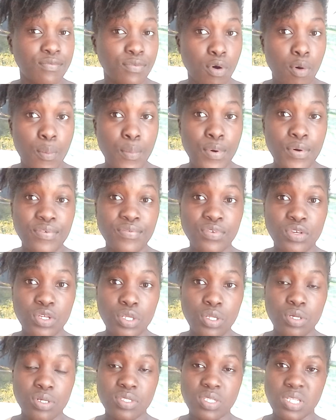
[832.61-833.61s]
for more
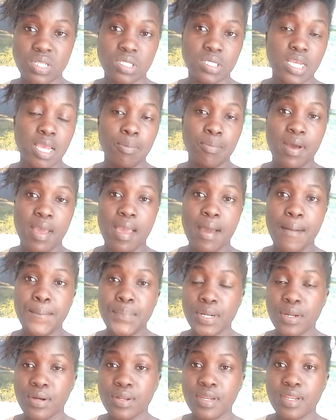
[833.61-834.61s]
videos anytime I
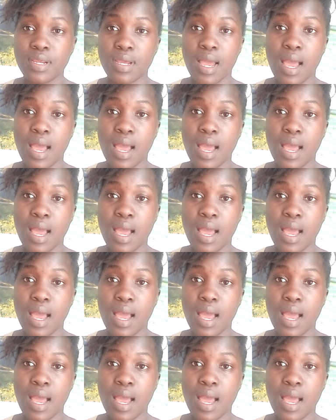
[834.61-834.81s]
upload.